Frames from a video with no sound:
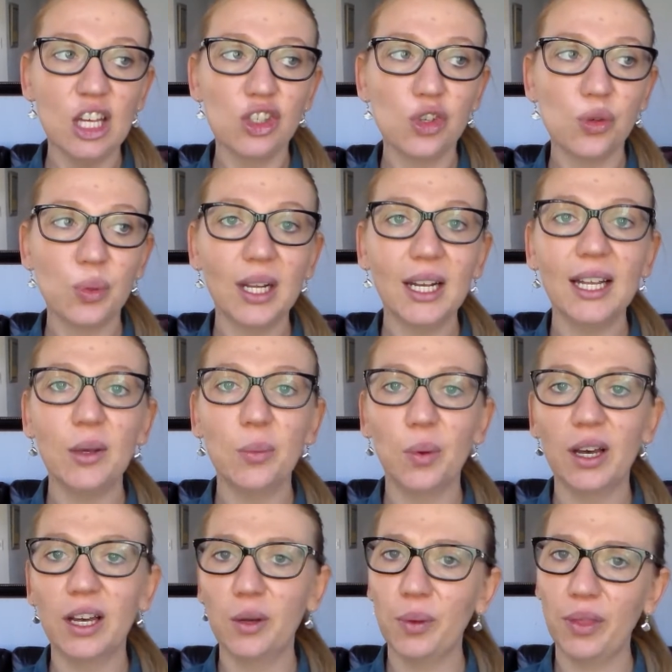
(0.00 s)
to really
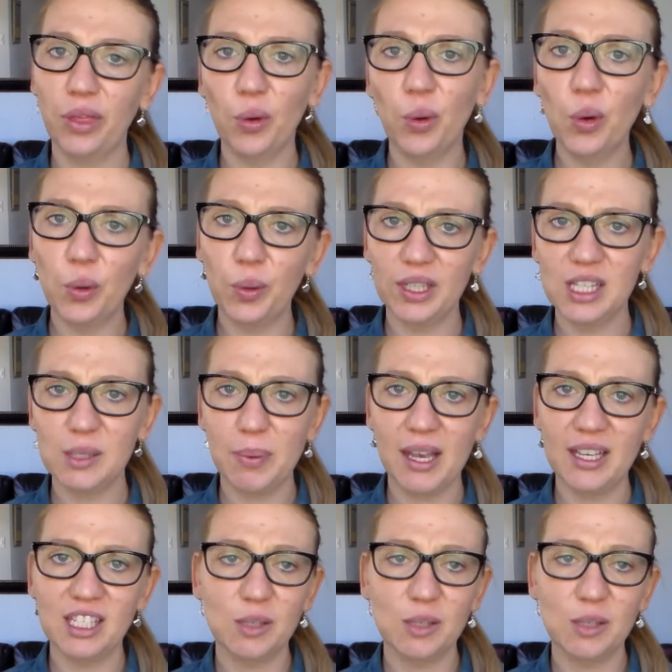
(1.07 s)
work with the awkward space,